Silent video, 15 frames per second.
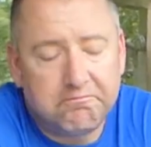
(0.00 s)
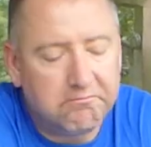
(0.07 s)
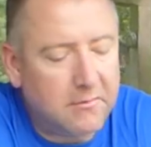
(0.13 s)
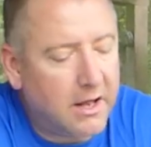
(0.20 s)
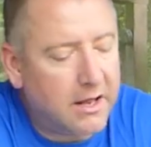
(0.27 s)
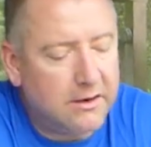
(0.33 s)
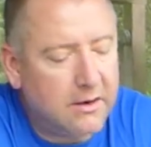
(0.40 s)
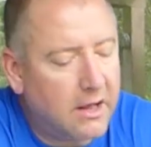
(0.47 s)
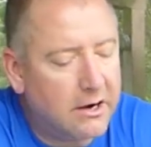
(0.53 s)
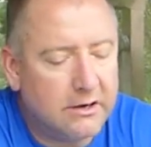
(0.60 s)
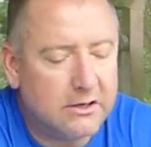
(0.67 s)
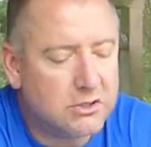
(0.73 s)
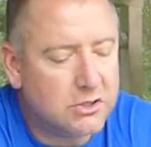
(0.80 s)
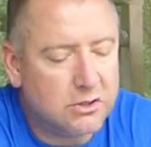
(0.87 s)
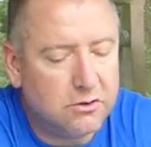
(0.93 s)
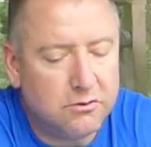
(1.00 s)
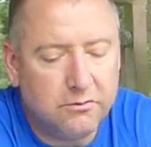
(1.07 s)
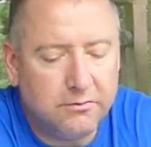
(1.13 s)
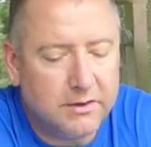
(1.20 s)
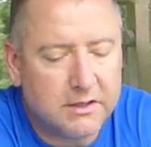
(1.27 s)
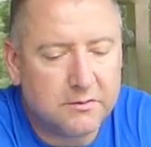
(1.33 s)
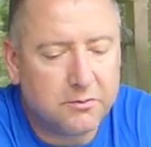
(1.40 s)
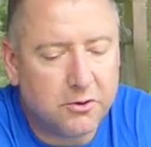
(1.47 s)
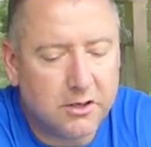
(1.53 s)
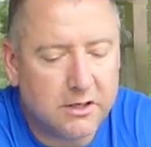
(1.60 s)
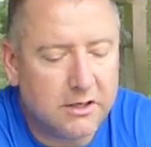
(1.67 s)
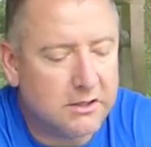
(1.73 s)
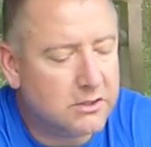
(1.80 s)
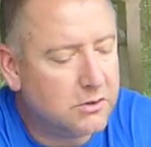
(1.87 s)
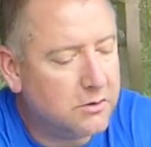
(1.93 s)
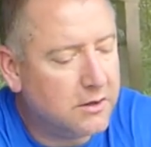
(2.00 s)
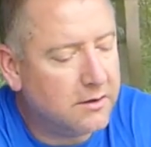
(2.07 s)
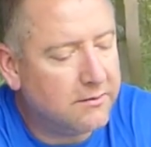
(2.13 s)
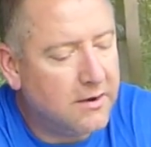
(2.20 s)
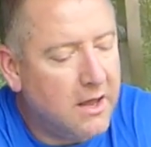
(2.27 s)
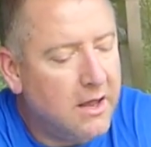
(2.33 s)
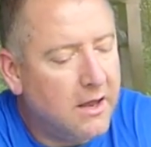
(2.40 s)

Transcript: not, not an issue. It's pretty intuitive.